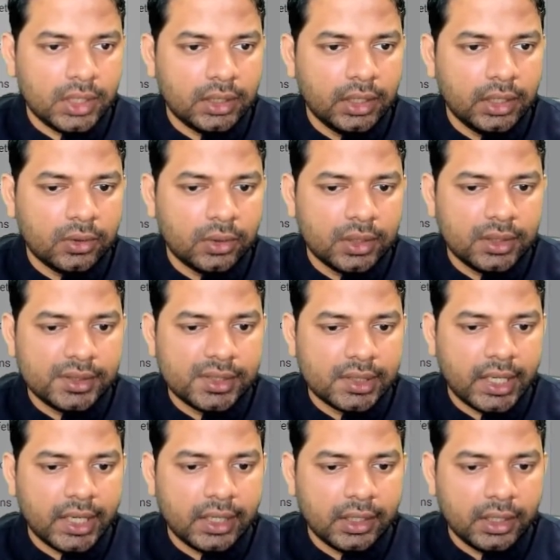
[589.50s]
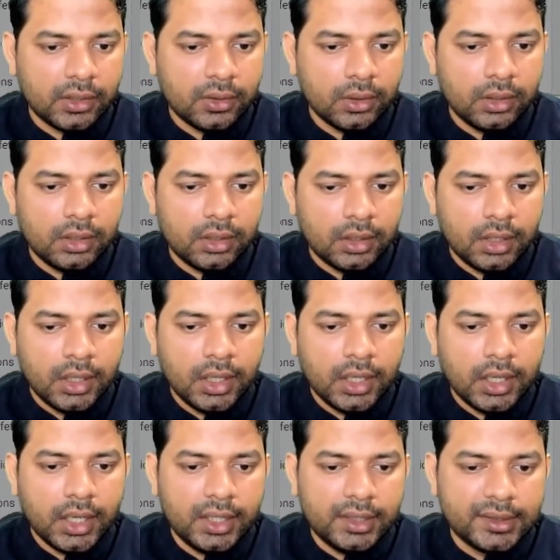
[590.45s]
click on this add icon
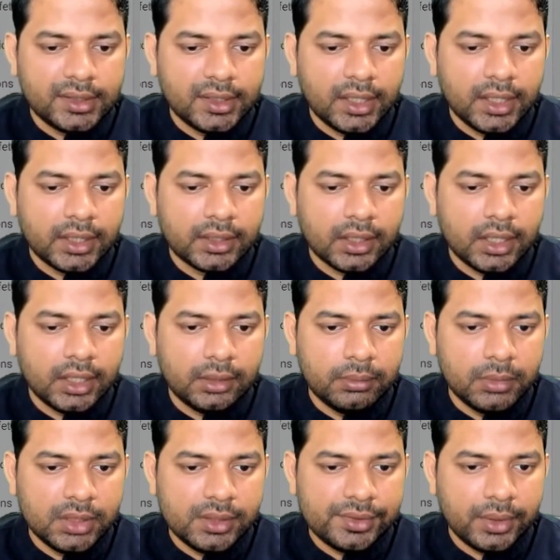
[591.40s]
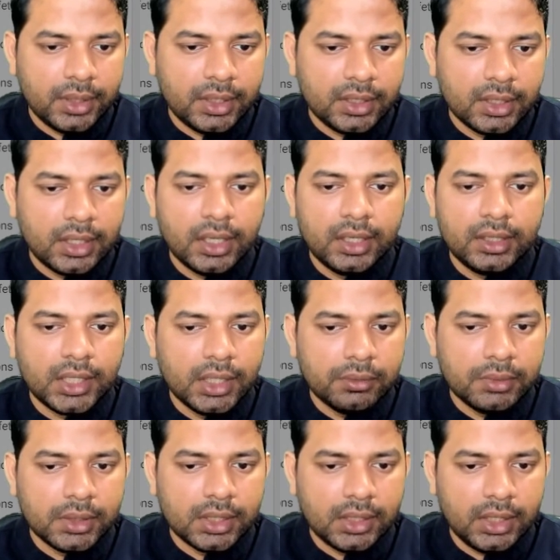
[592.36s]
and select administrator and give
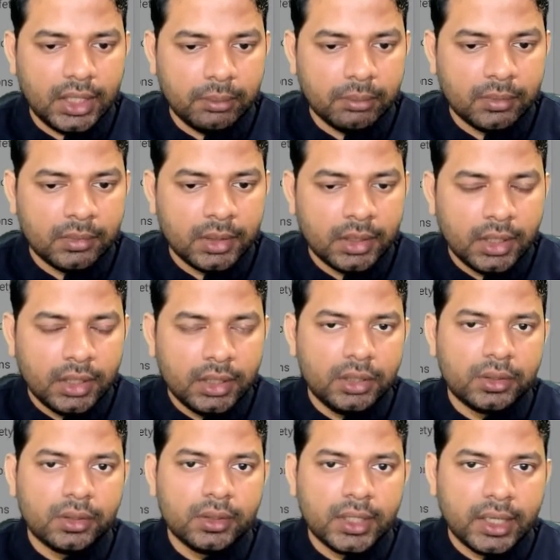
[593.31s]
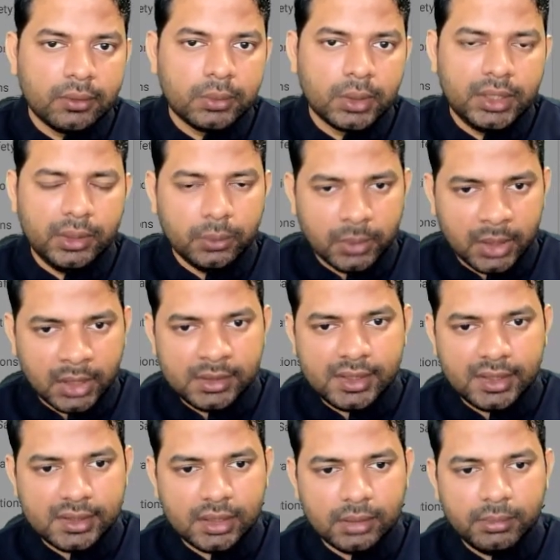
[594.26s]
it a name. You could have only one
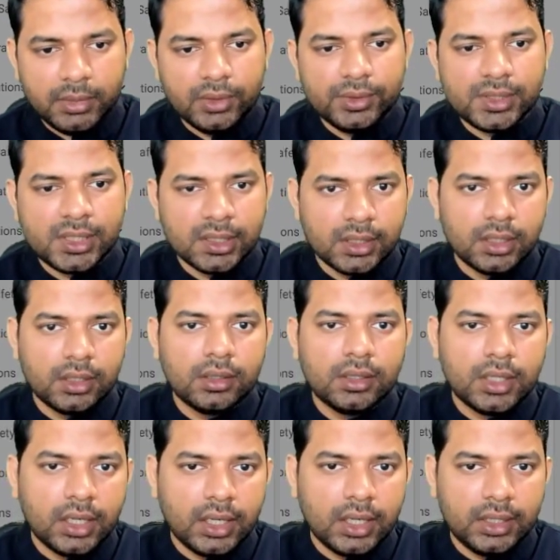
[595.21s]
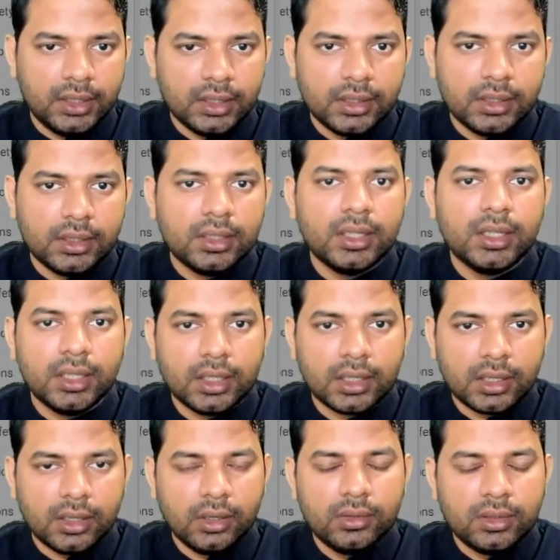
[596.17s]
system user under an
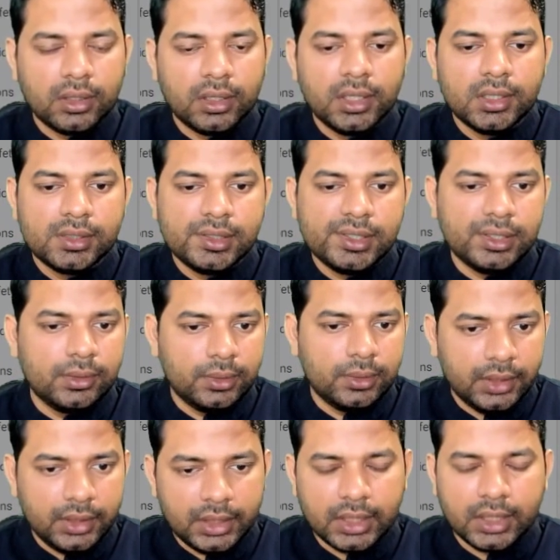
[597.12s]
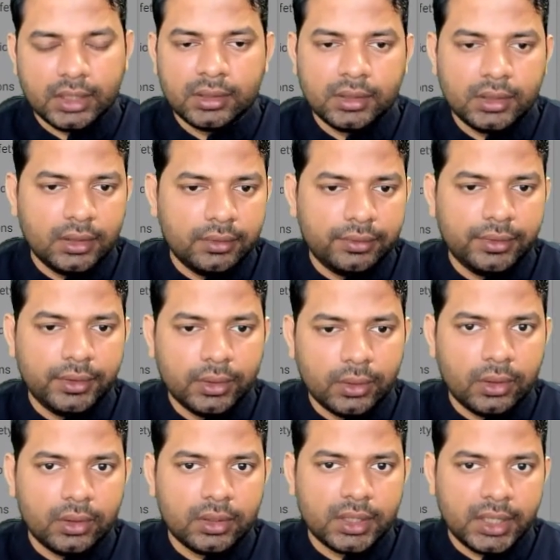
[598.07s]
account. So yeah, if you
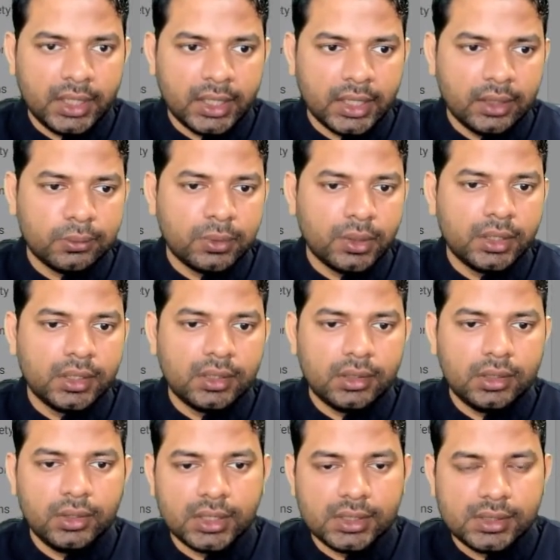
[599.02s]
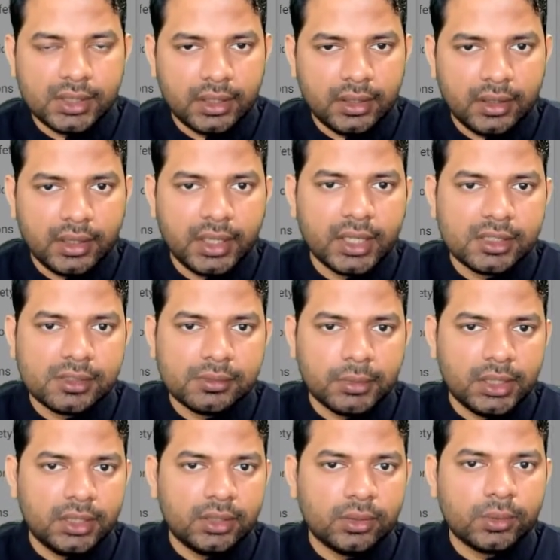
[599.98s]
already have one, you can generate as
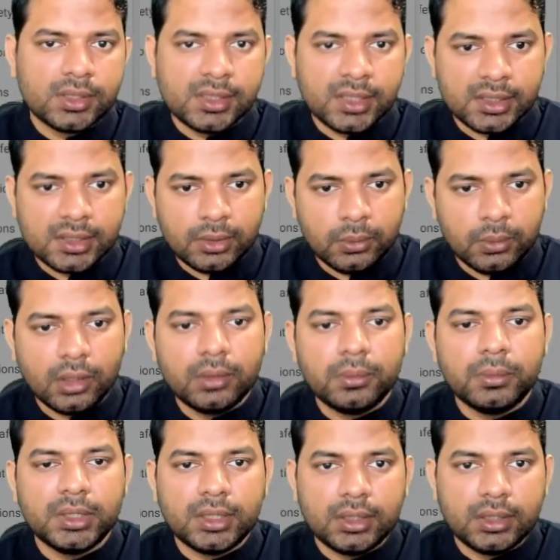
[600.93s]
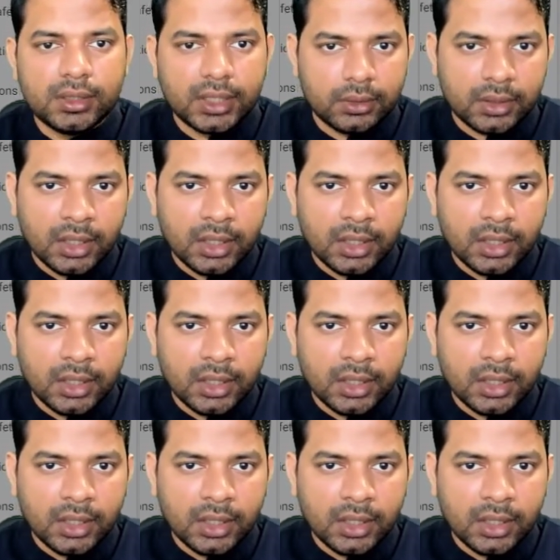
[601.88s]
many tokens as you want within that